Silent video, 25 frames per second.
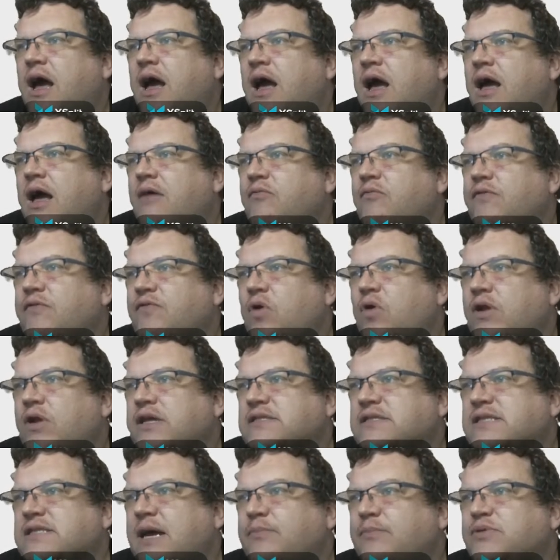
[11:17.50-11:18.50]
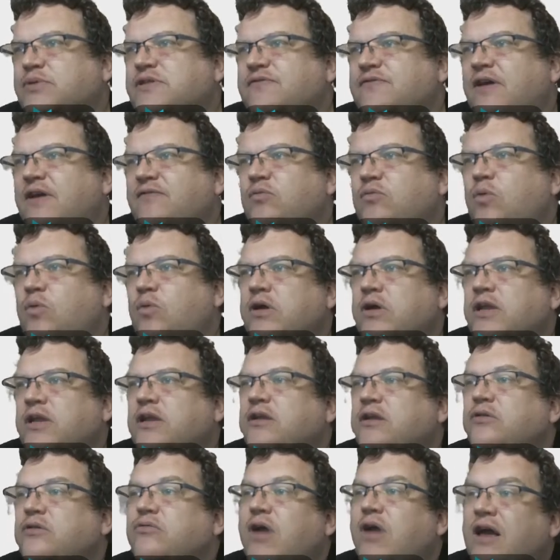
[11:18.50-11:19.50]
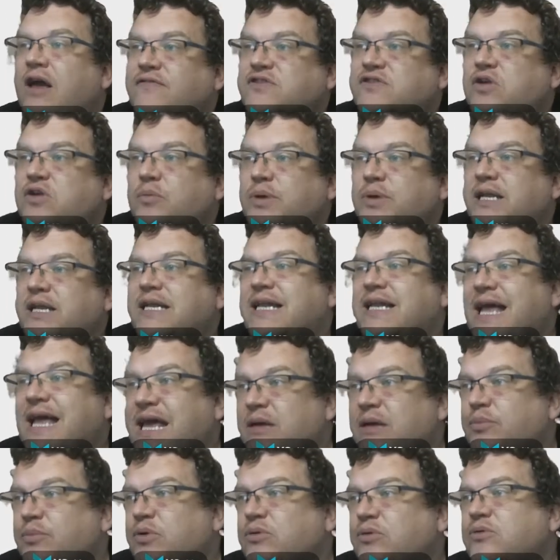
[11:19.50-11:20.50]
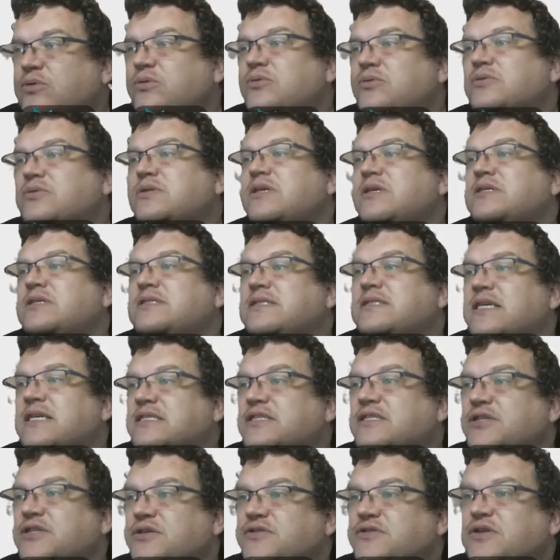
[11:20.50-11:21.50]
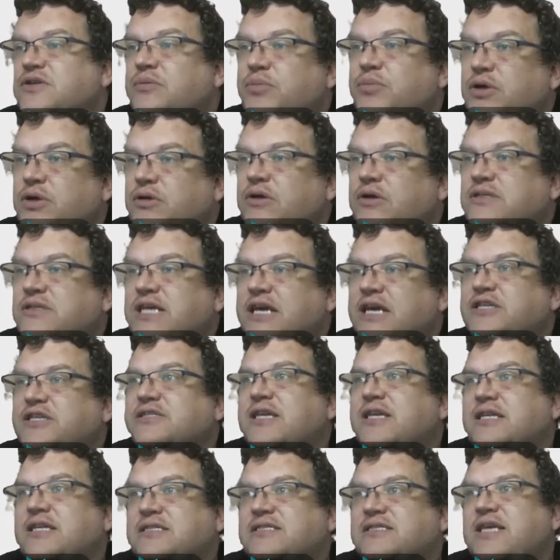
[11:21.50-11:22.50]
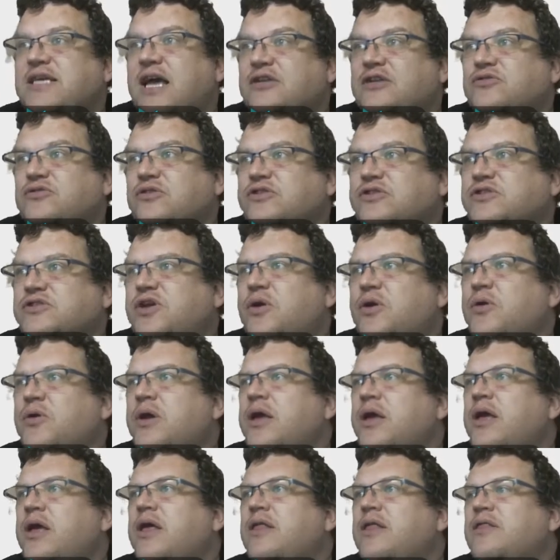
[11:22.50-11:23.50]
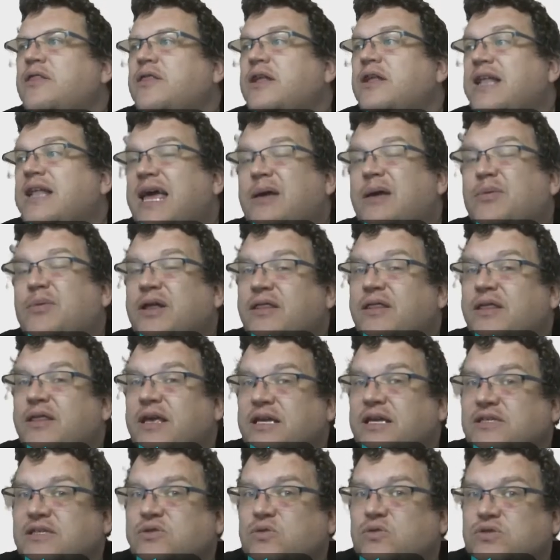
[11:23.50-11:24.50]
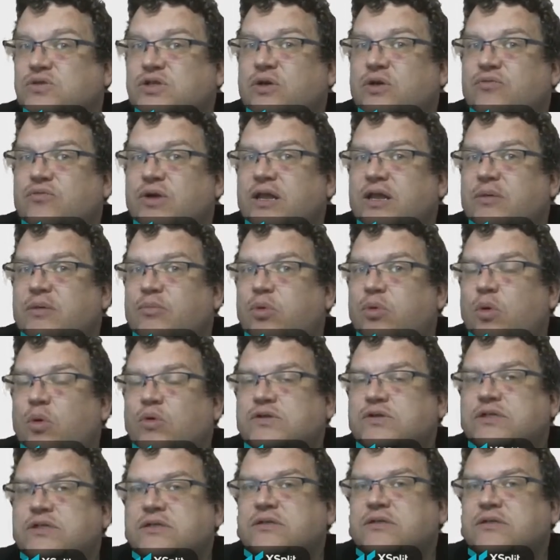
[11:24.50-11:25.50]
We've got examples of level 1 can include graphs not being labeled, consistent use of computer notation, etc. So the labeling thing is also really important.